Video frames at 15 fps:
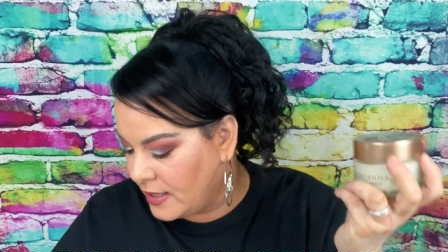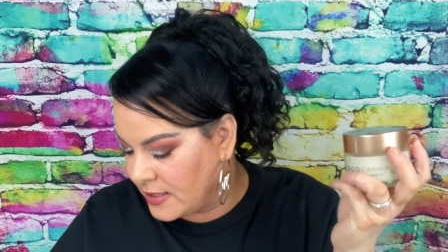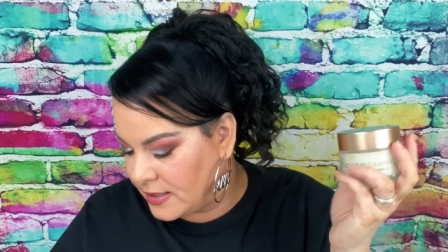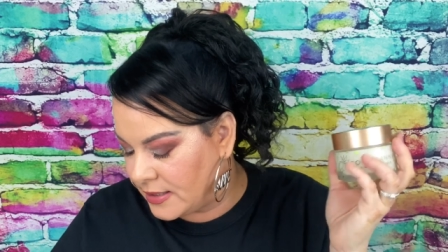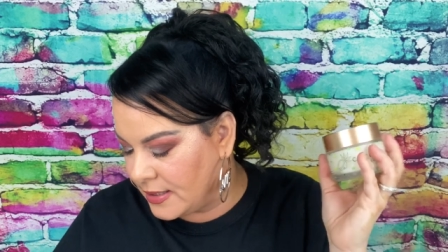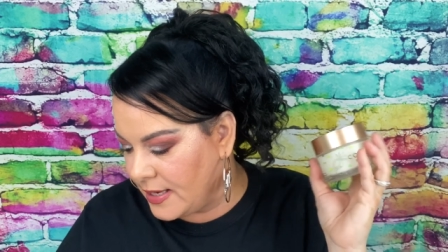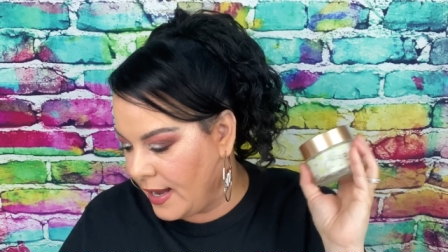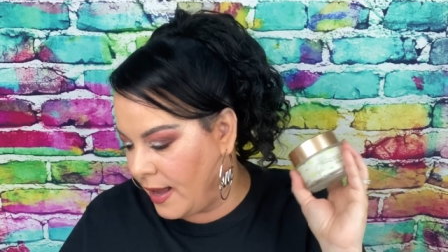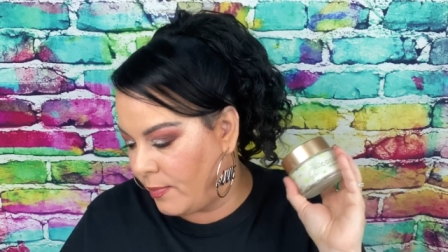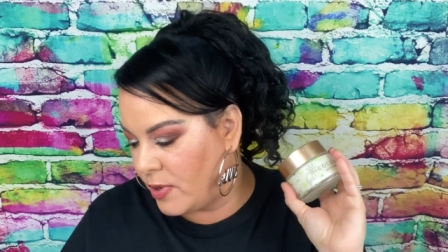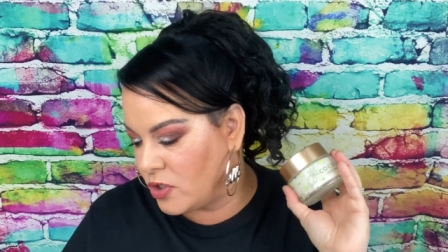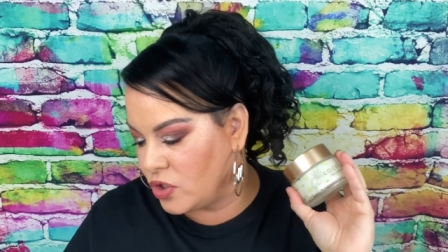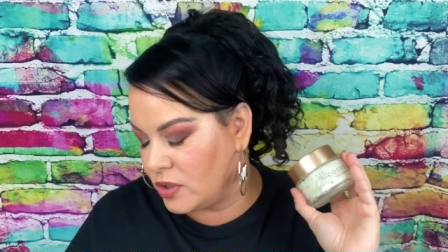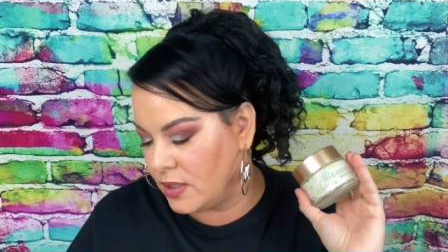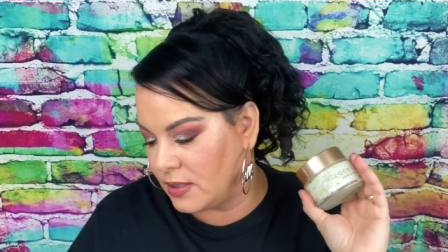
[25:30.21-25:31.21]
Let's see how
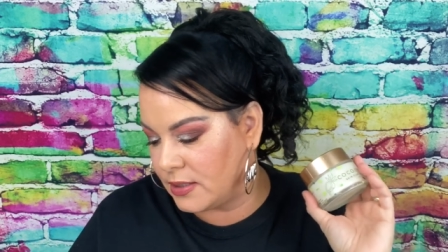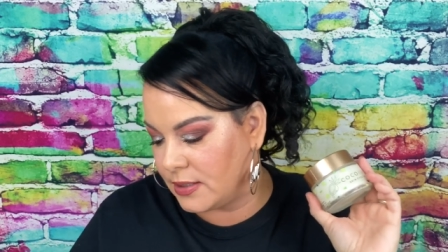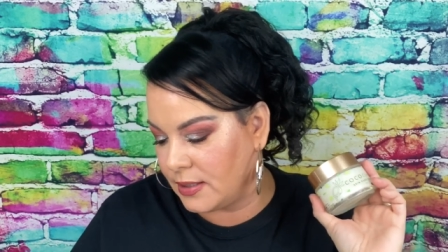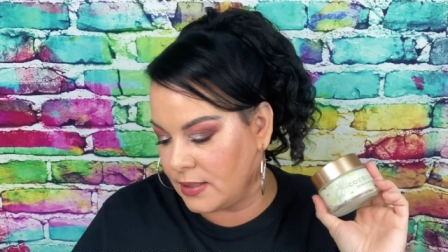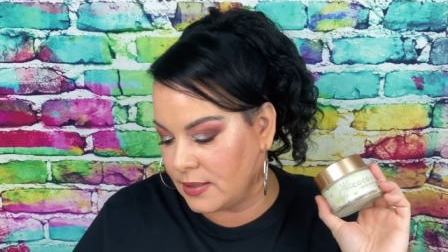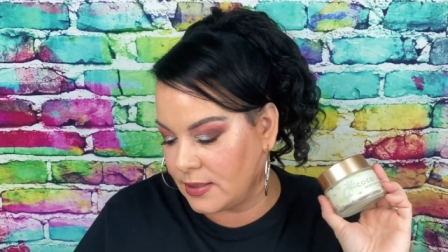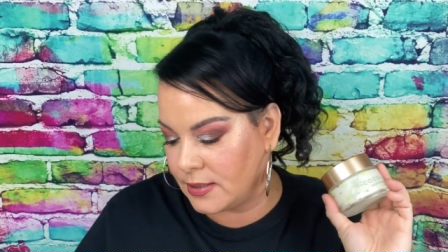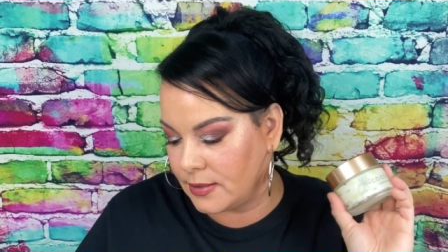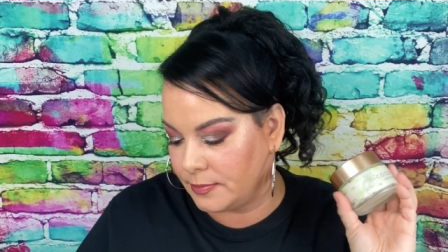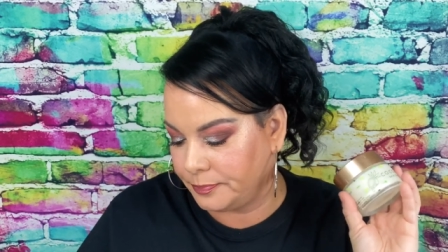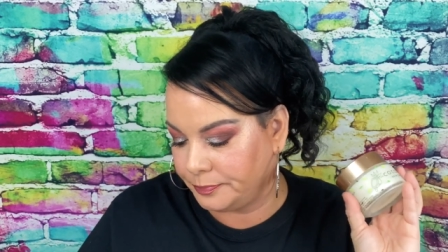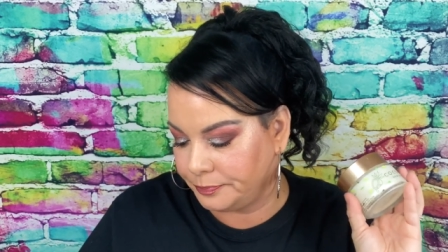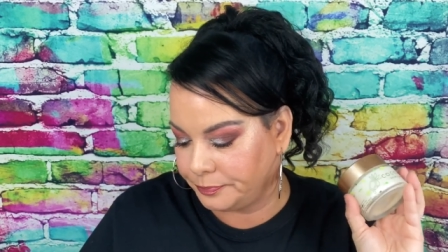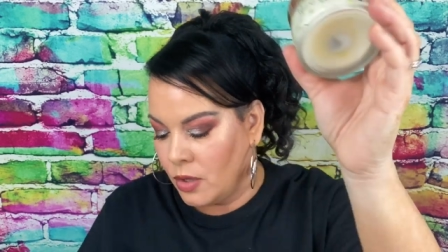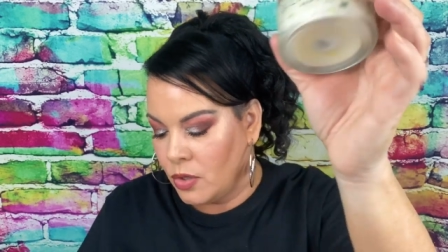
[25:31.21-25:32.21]
much this is.
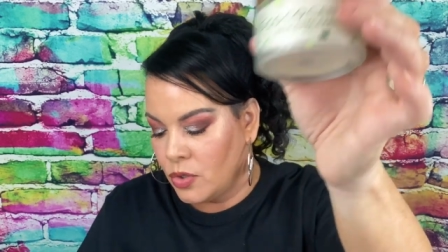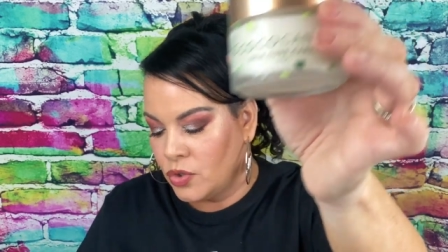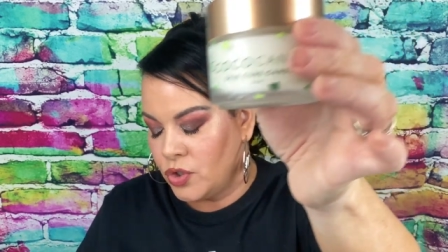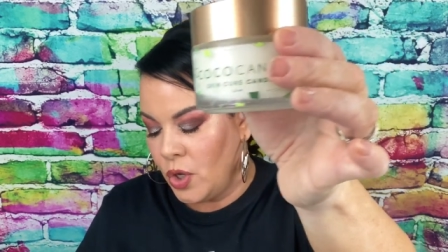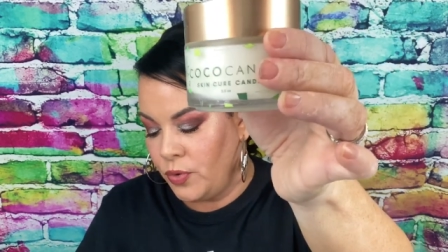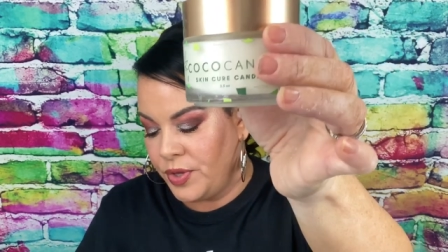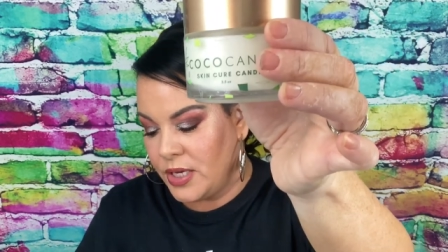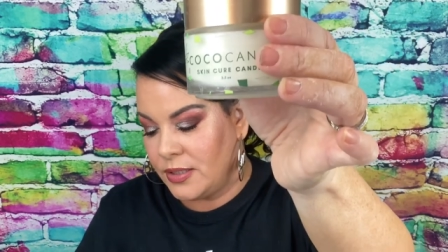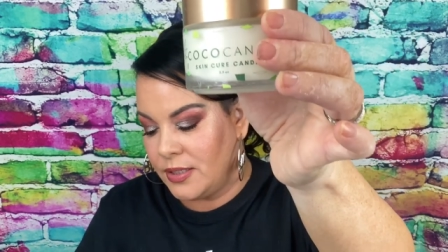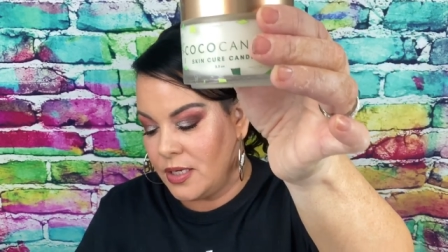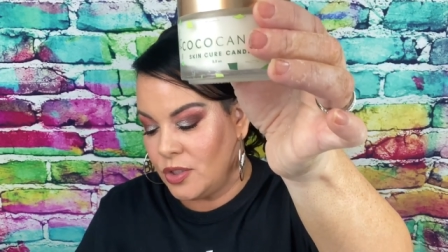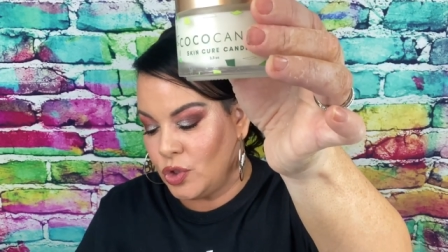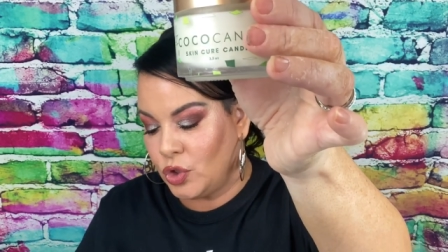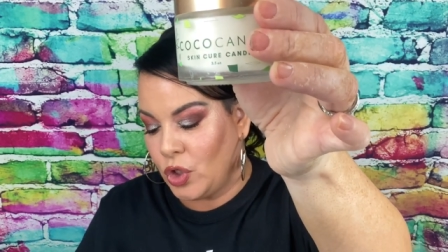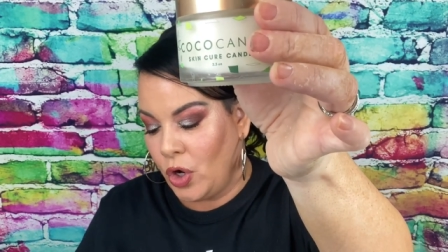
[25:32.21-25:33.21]
So this
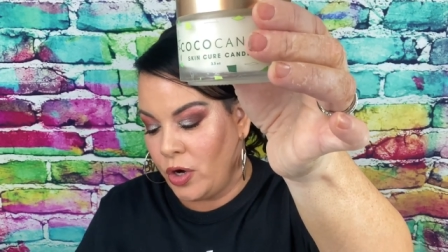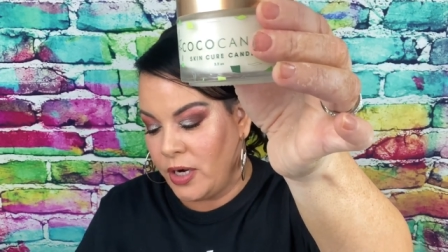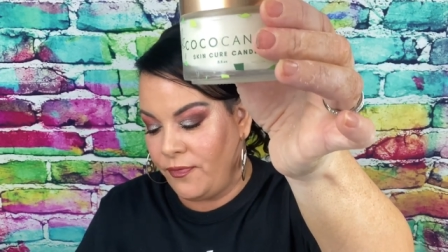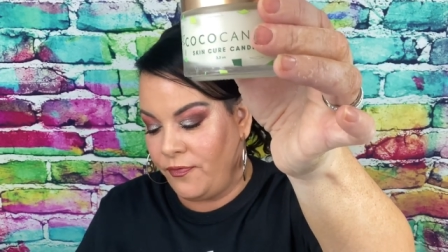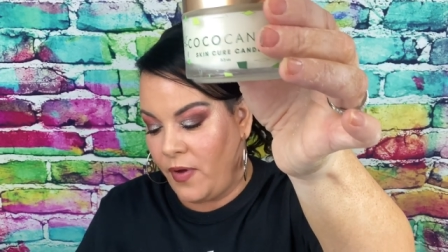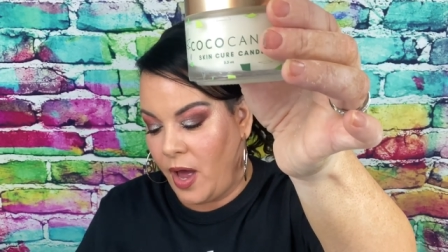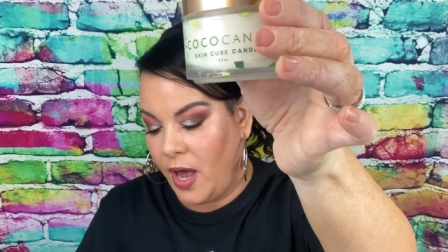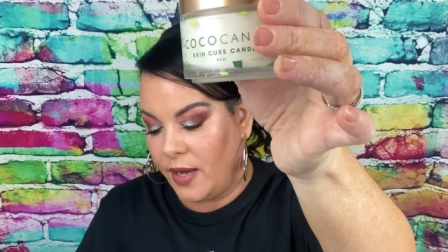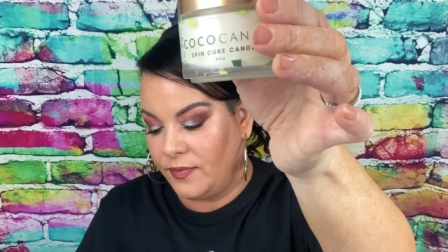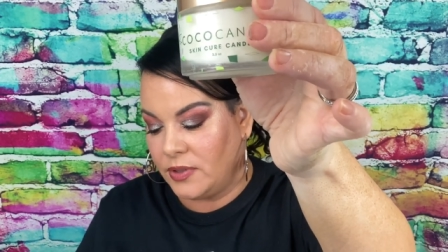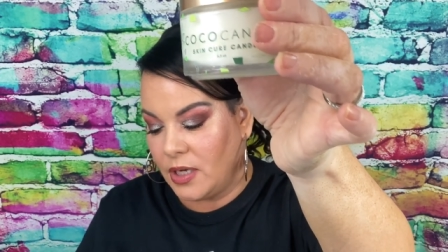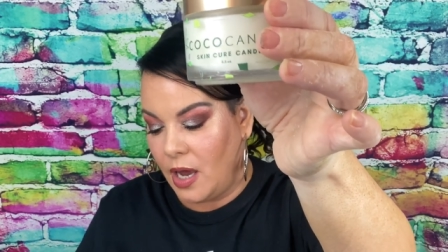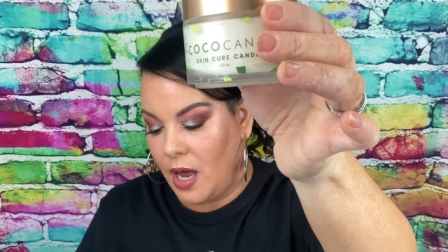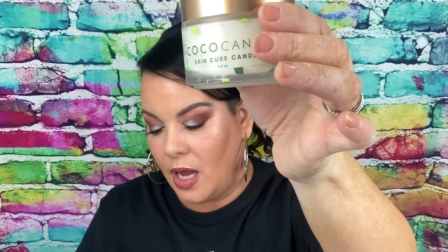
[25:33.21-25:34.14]
is $35.